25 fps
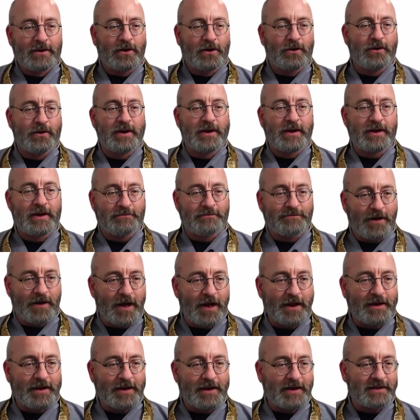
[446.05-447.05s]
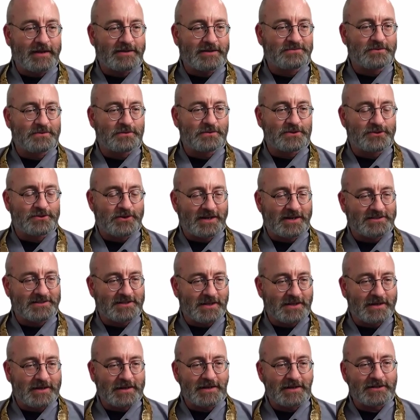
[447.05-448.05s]
or Nirvana, as it was
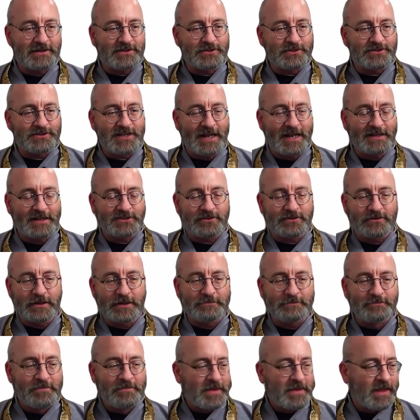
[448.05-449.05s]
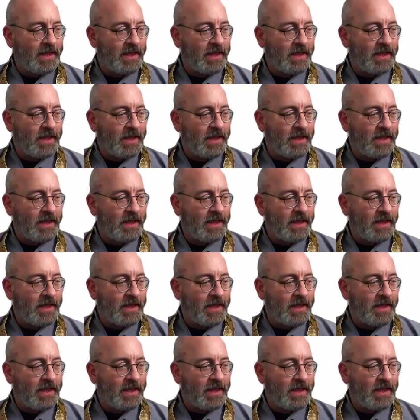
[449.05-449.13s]
translated into Sanskrit,